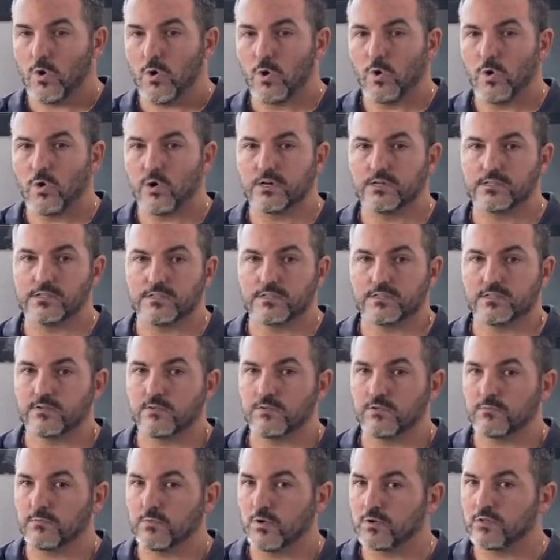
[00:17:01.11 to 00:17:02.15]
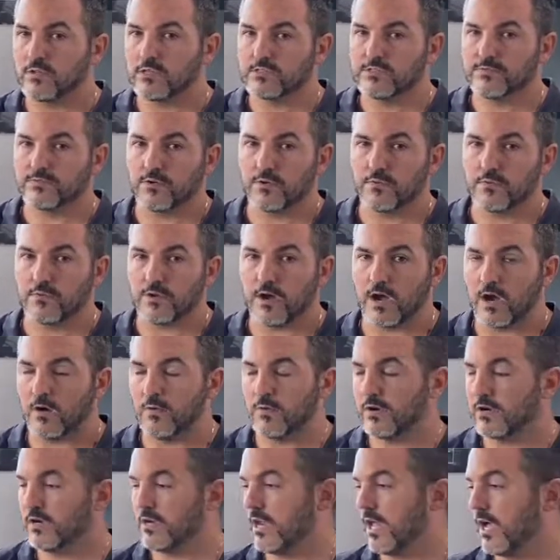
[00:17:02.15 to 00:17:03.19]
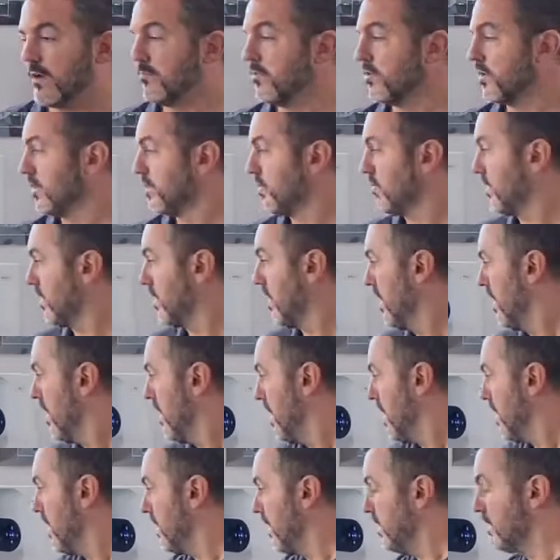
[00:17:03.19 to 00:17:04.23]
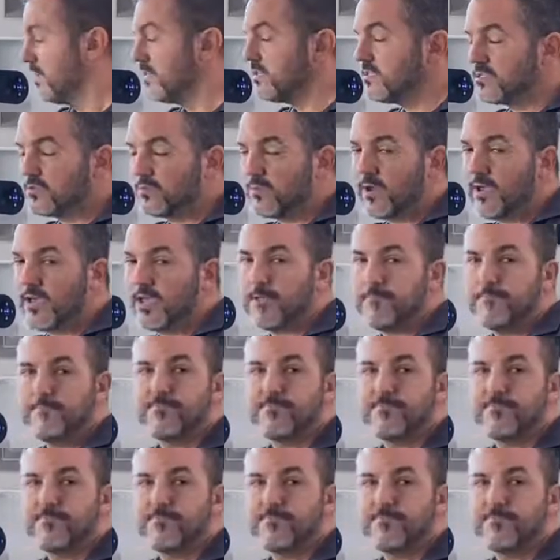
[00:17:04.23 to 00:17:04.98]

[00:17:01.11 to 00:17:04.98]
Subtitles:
or the stone models from our laboratory. In this way,